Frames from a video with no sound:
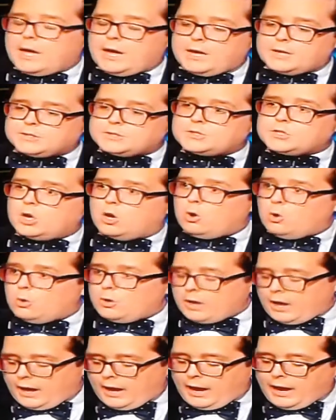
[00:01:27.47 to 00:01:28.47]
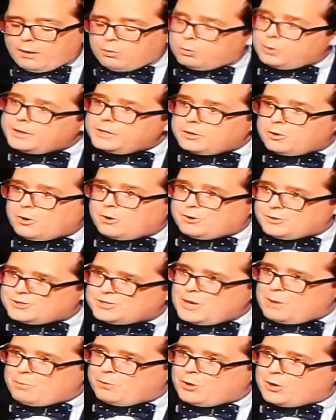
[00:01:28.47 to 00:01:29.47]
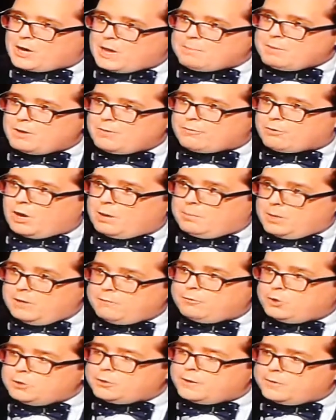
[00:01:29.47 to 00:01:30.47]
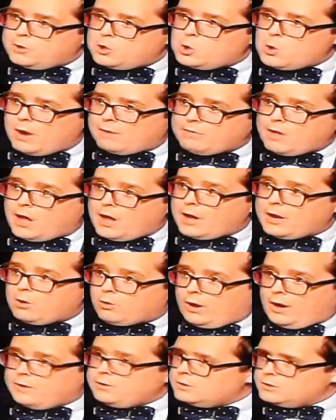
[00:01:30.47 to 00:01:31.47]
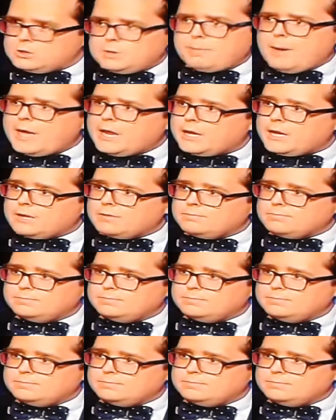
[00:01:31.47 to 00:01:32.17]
And so I really don't understand where they're coming from. If you think that you have the high ground, debate it.